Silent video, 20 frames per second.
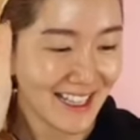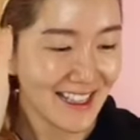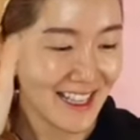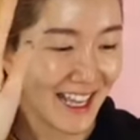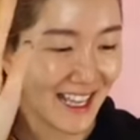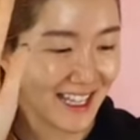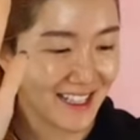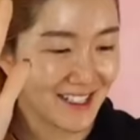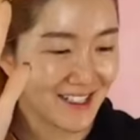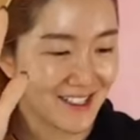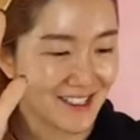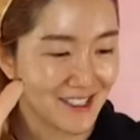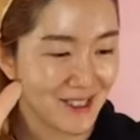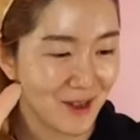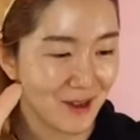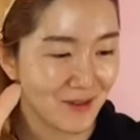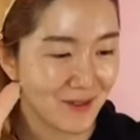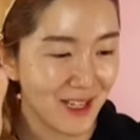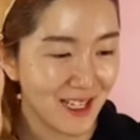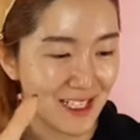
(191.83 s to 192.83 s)
Thank you
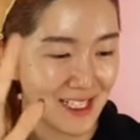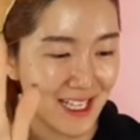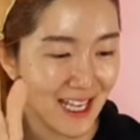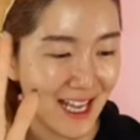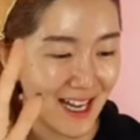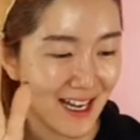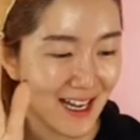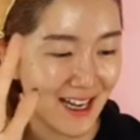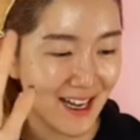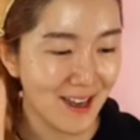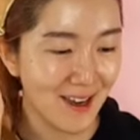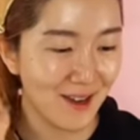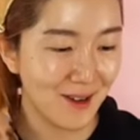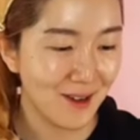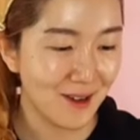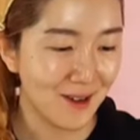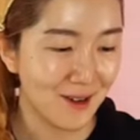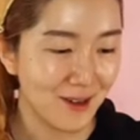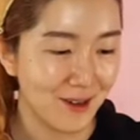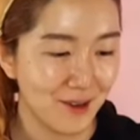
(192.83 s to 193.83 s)
so much.
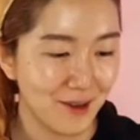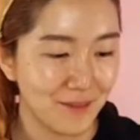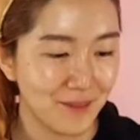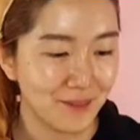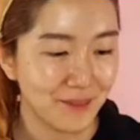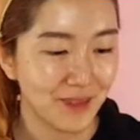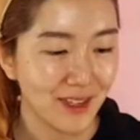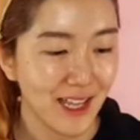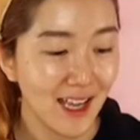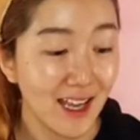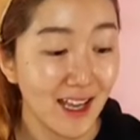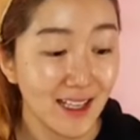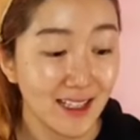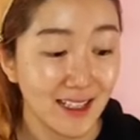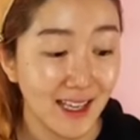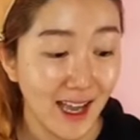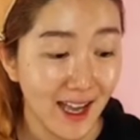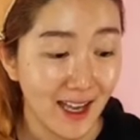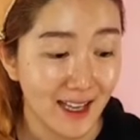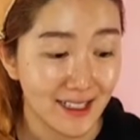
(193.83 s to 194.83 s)
Hello.
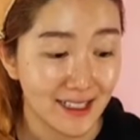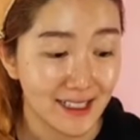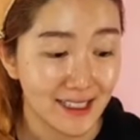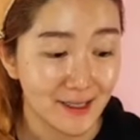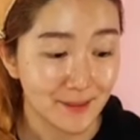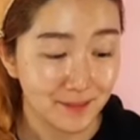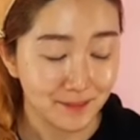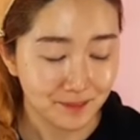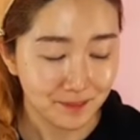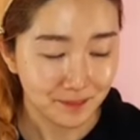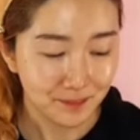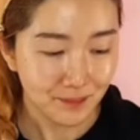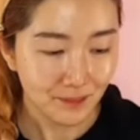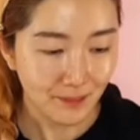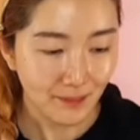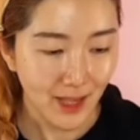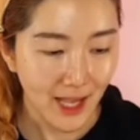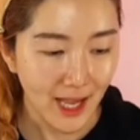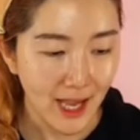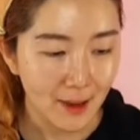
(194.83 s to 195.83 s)
Yes.
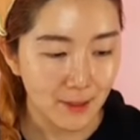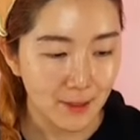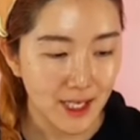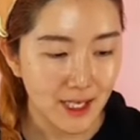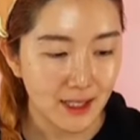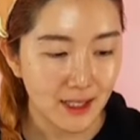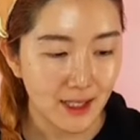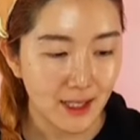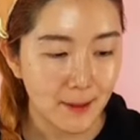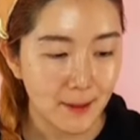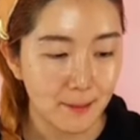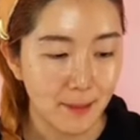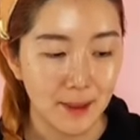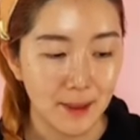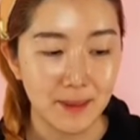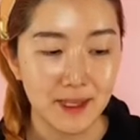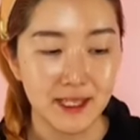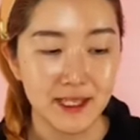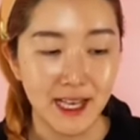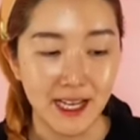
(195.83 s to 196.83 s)
I mean, it
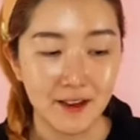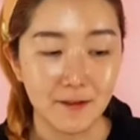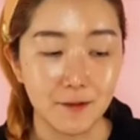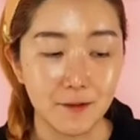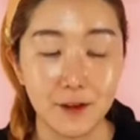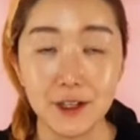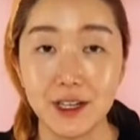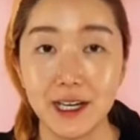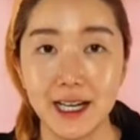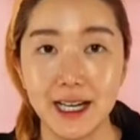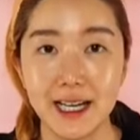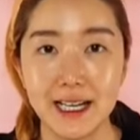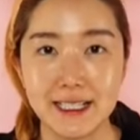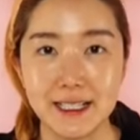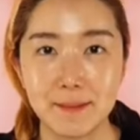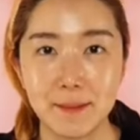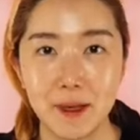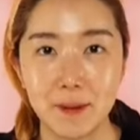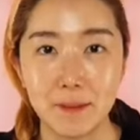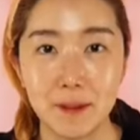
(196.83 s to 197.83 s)
might be night for you
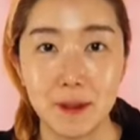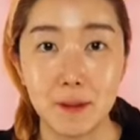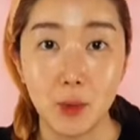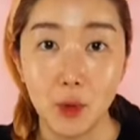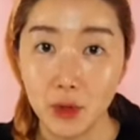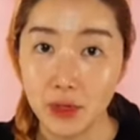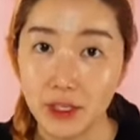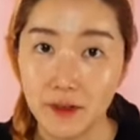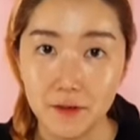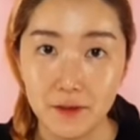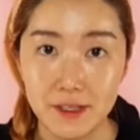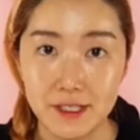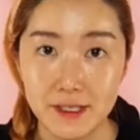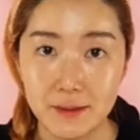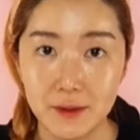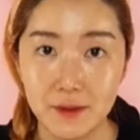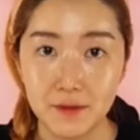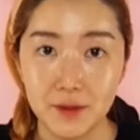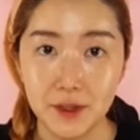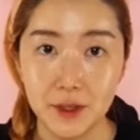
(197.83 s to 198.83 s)
guys, it might be morning for
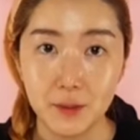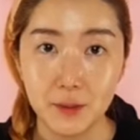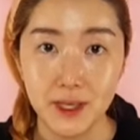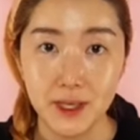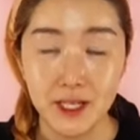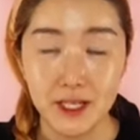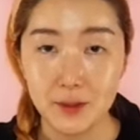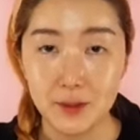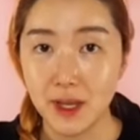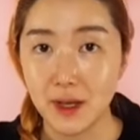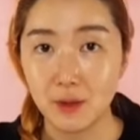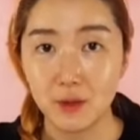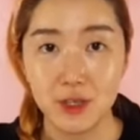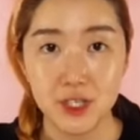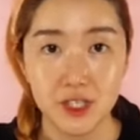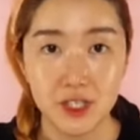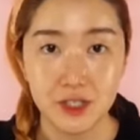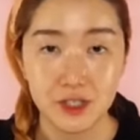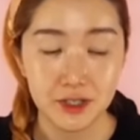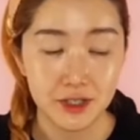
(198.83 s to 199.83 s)
some of you because we have
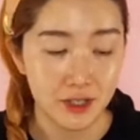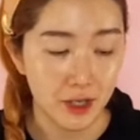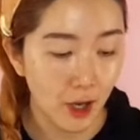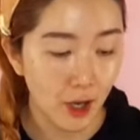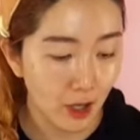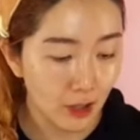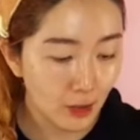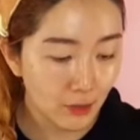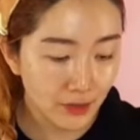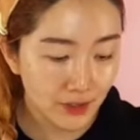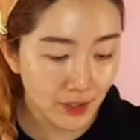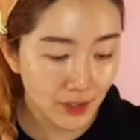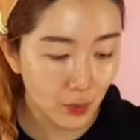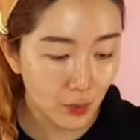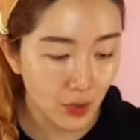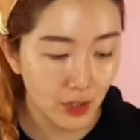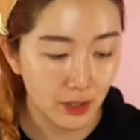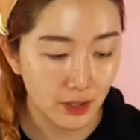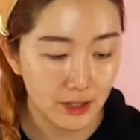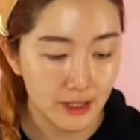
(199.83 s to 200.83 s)
wish tenders all over the
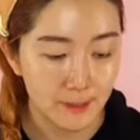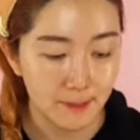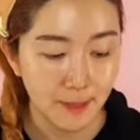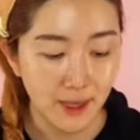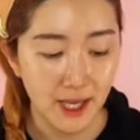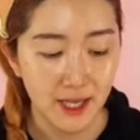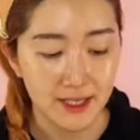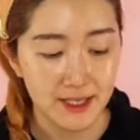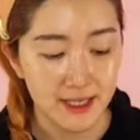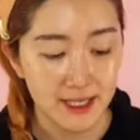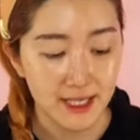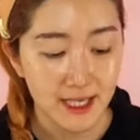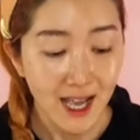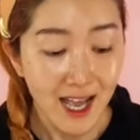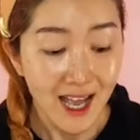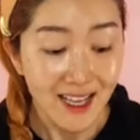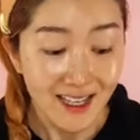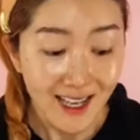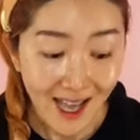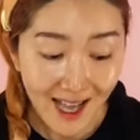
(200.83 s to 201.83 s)
world. But
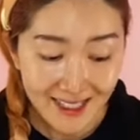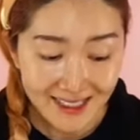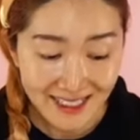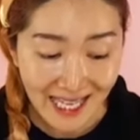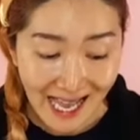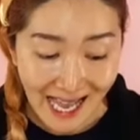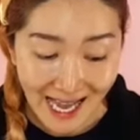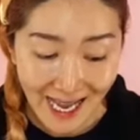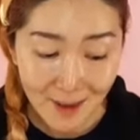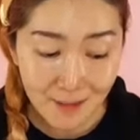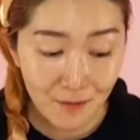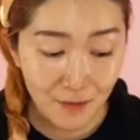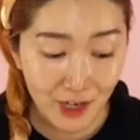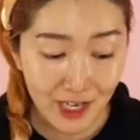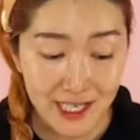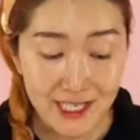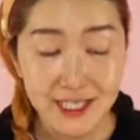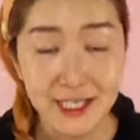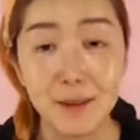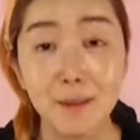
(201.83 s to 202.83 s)
yes, I'm
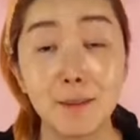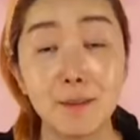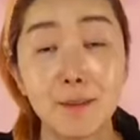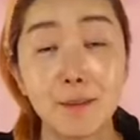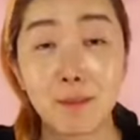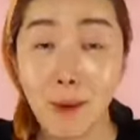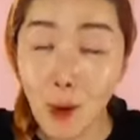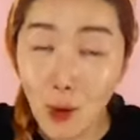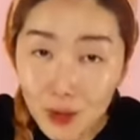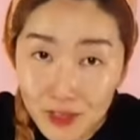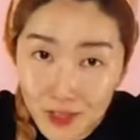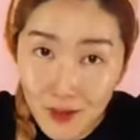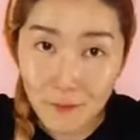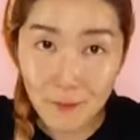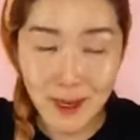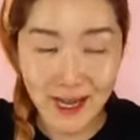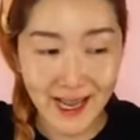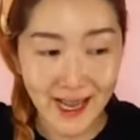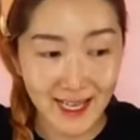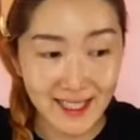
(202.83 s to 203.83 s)
raising both
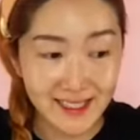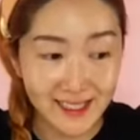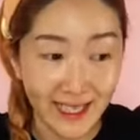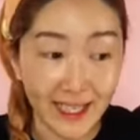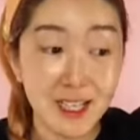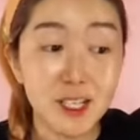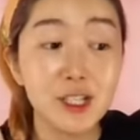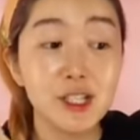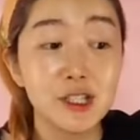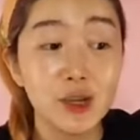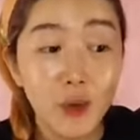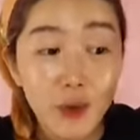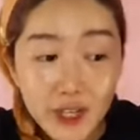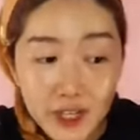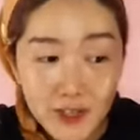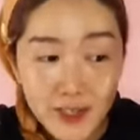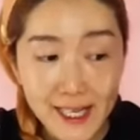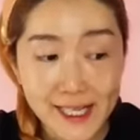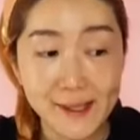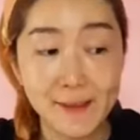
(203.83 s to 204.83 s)
of my hands, like
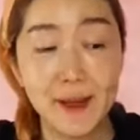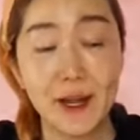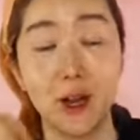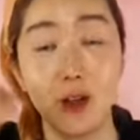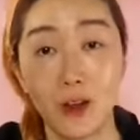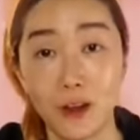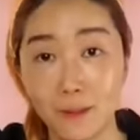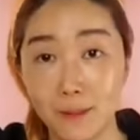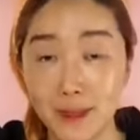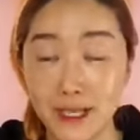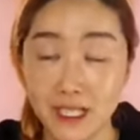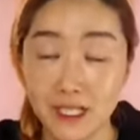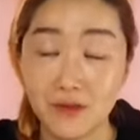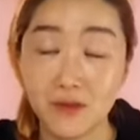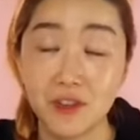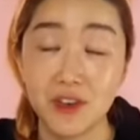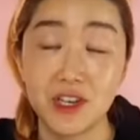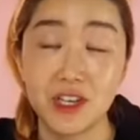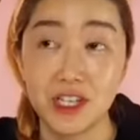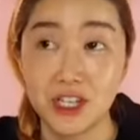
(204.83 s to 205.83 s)
showing you guys my armpits
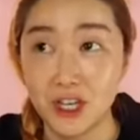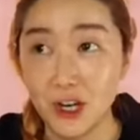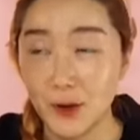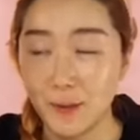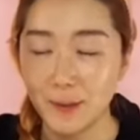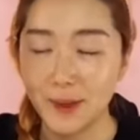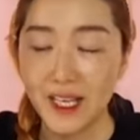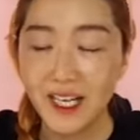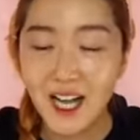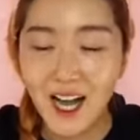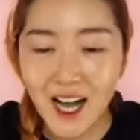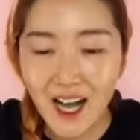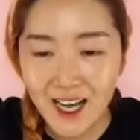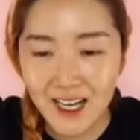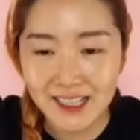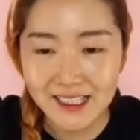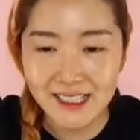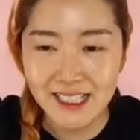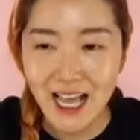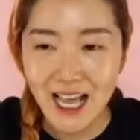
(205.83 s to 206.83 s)
for sure.
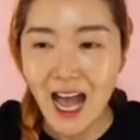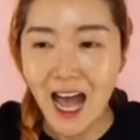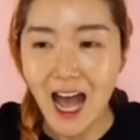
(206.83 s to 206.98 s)
Because